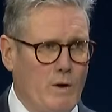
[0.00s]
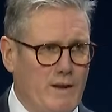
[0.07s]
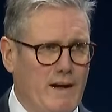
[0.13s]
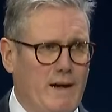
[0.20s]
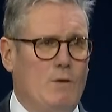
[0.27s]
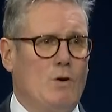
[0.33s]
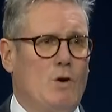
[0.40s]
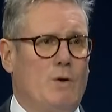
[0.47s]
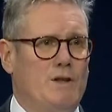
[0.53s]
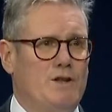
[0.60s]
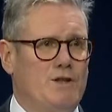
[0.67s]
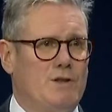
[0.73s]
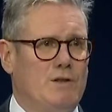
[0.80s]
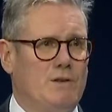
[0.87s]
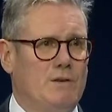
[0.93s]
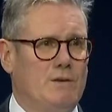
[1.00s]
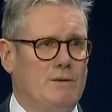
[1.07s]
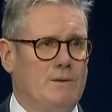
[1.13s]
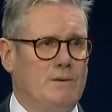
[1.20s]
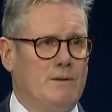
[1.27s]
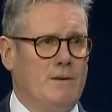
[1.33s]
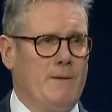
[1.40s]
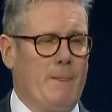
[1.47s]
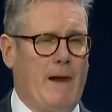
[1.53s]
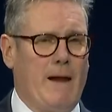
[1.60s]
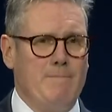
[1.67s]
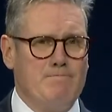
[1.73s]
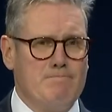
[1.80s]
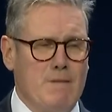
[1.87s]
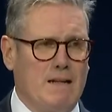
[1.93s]
without question,
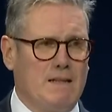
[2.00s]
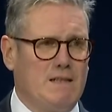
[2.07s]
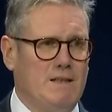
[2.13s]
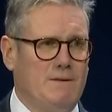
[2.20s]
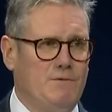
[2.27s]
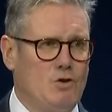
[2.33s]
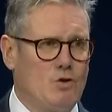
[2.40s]
a massive